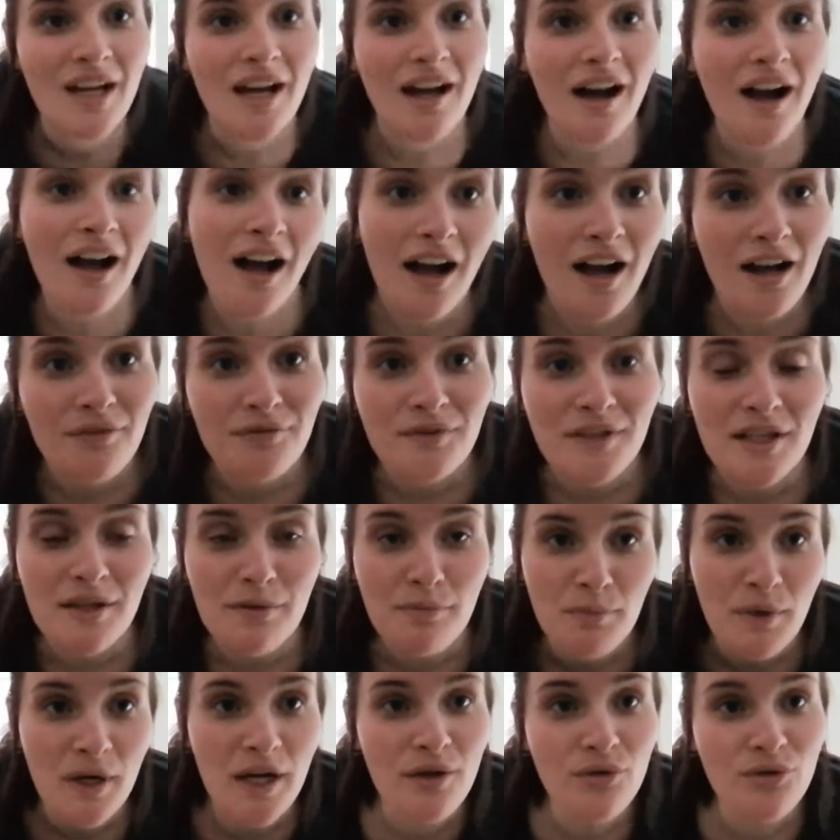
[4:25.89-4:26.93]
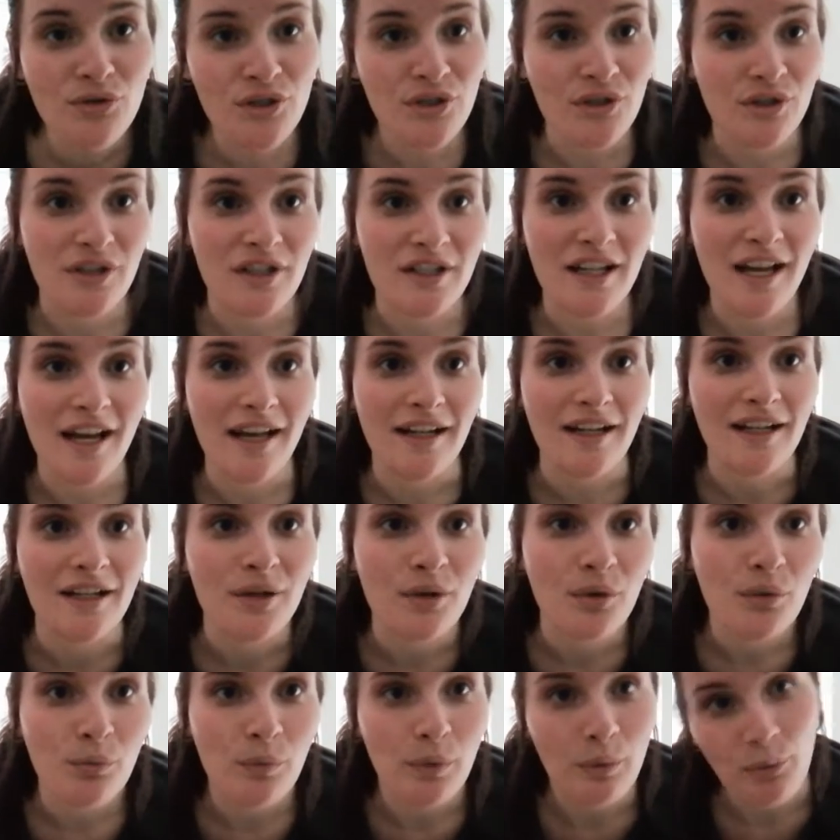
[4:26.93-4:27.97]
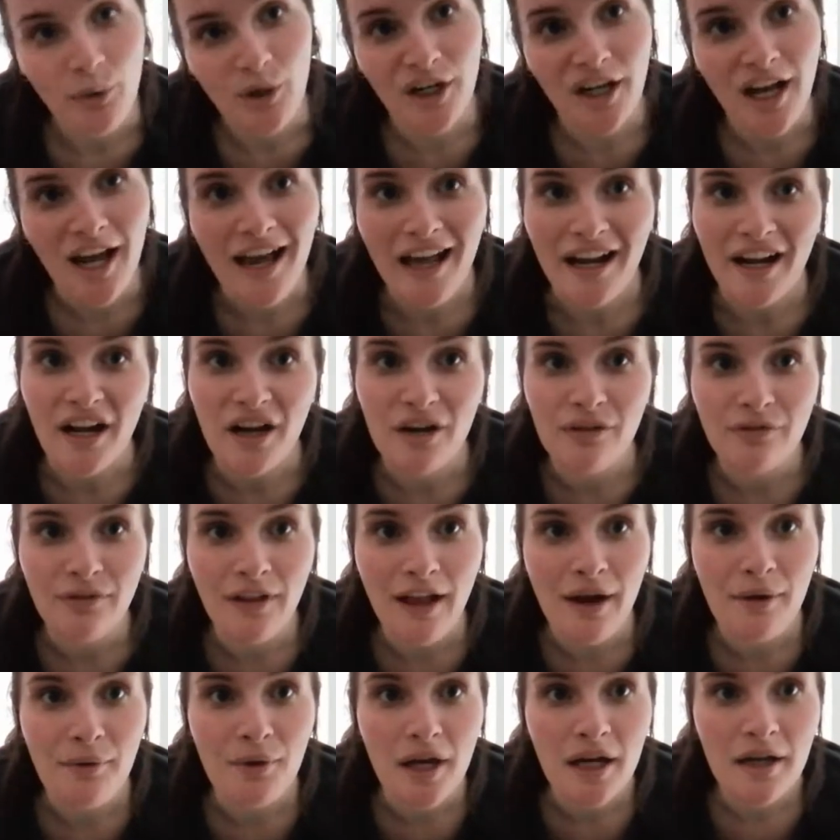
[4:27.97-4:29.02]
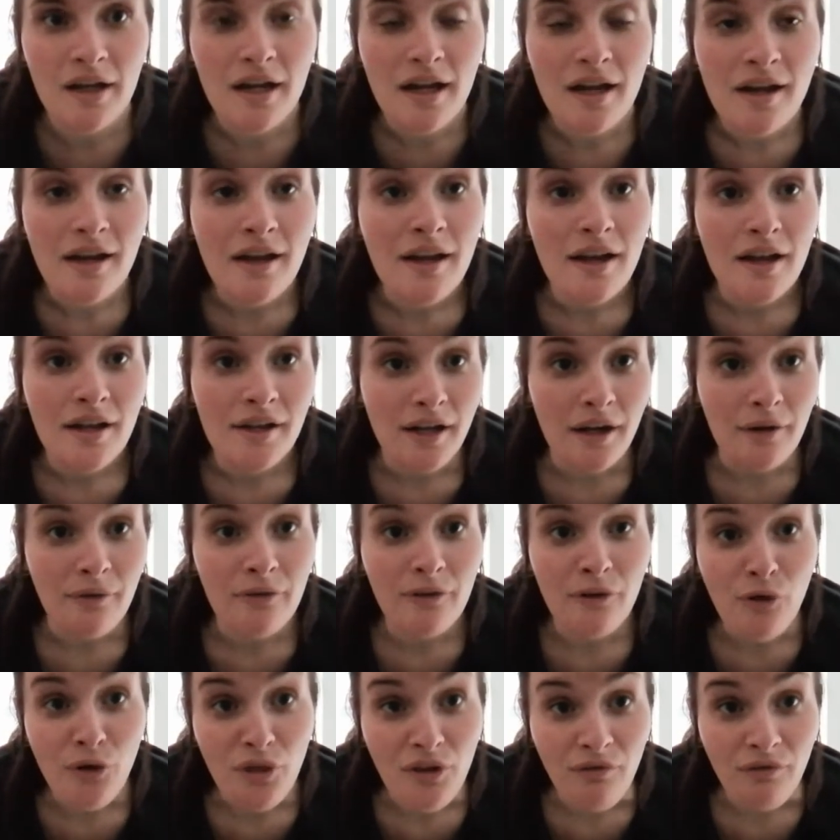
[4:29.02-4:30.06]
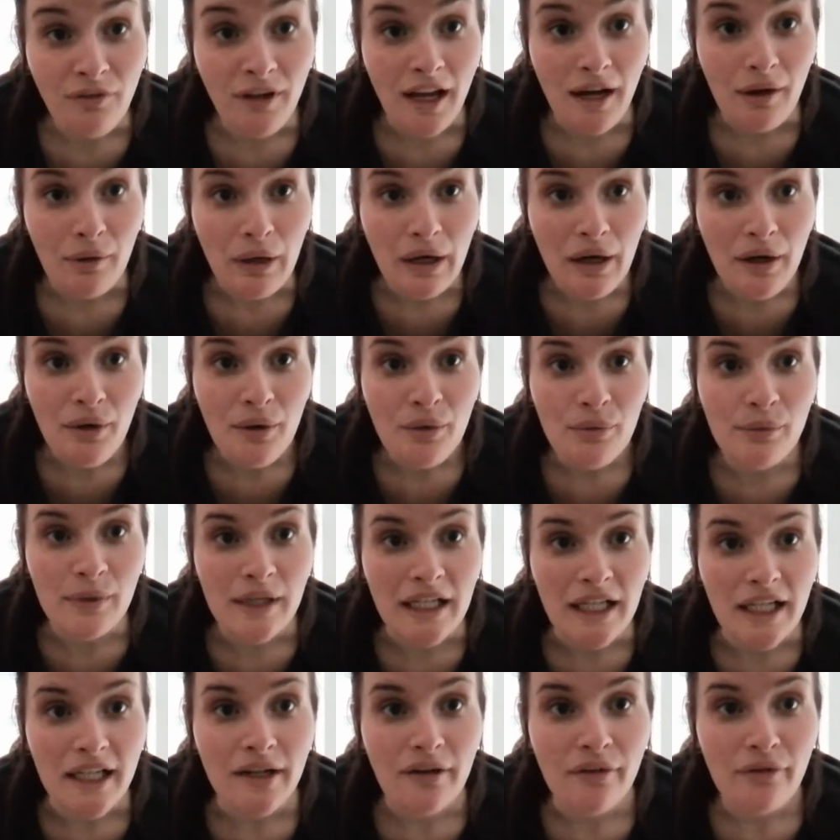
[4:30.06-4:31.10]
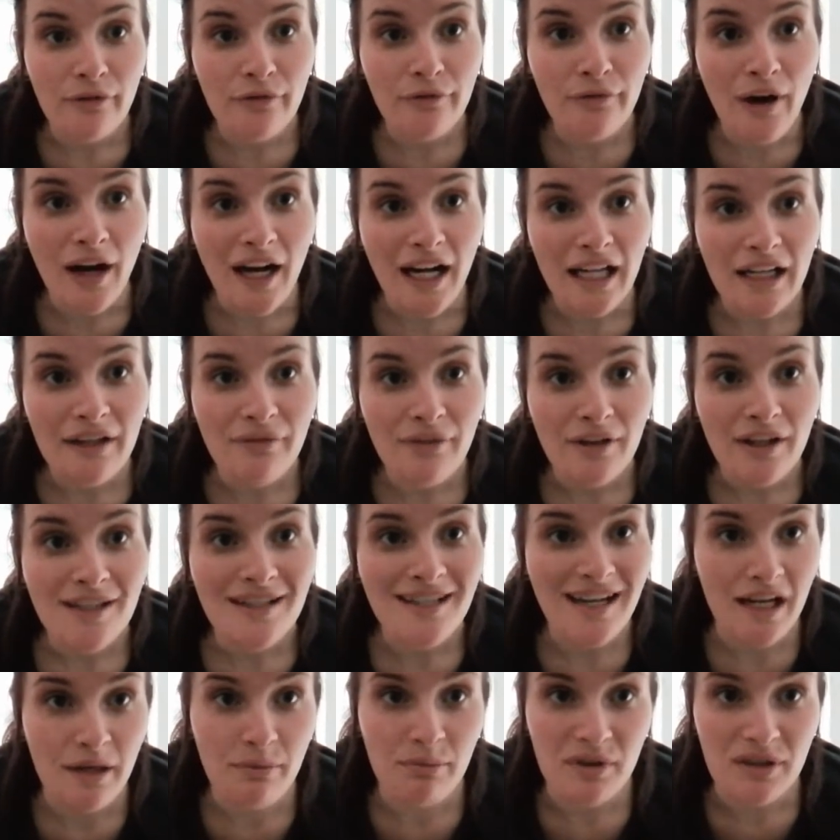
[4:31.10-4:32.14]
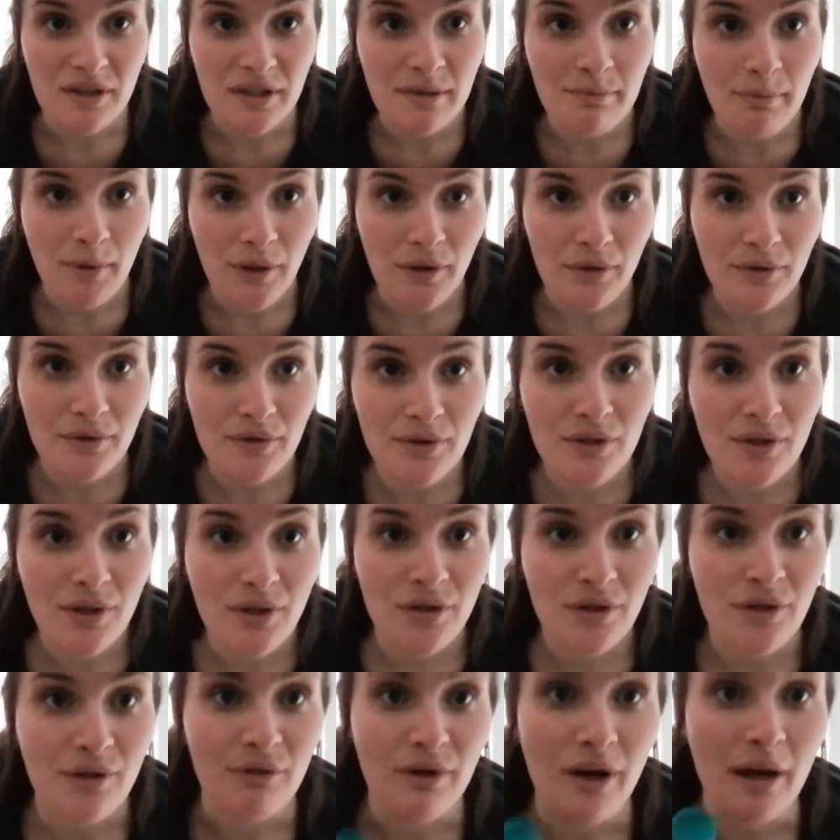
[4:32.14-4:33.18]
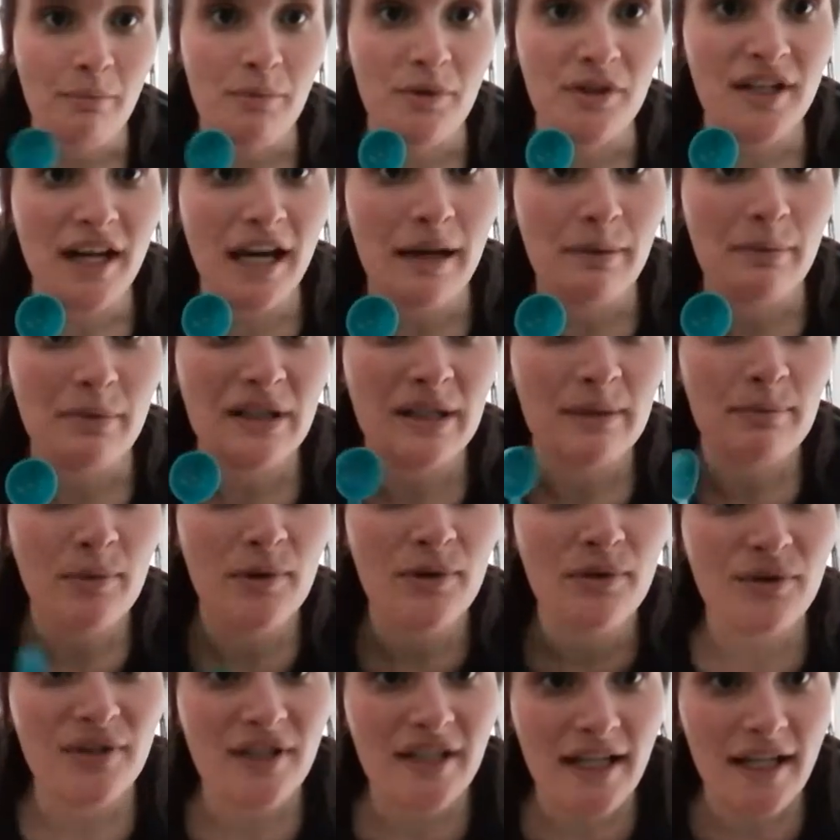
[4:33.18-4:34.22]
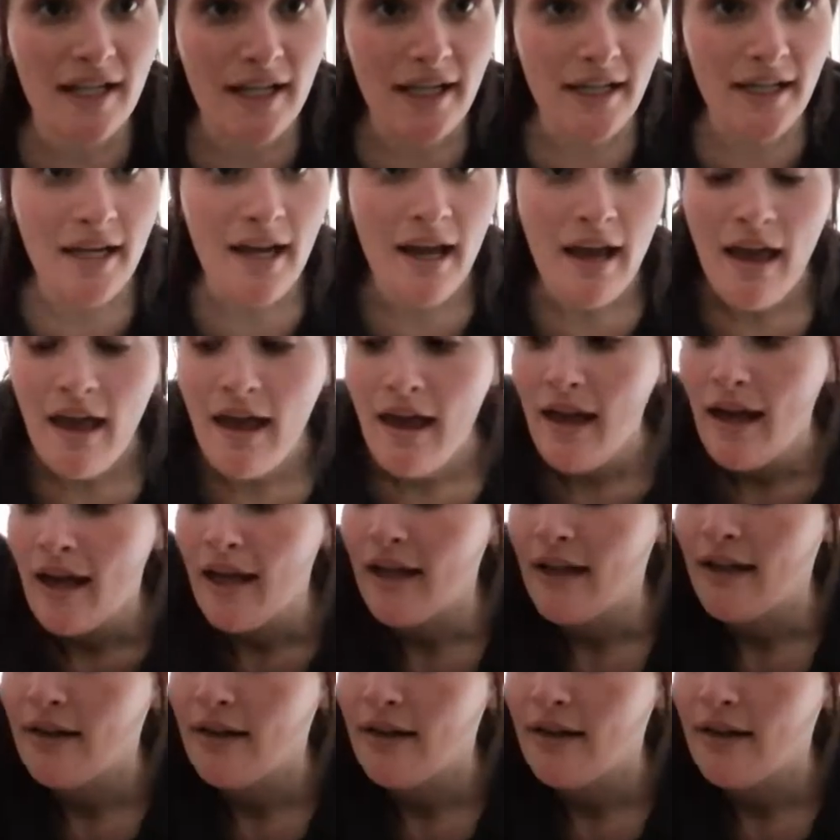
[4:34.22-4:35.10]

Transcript: After the brown sugar is added, we want to add our flour. Now for the flour, we need 5 tablespoons. So grab your tablespoons again, and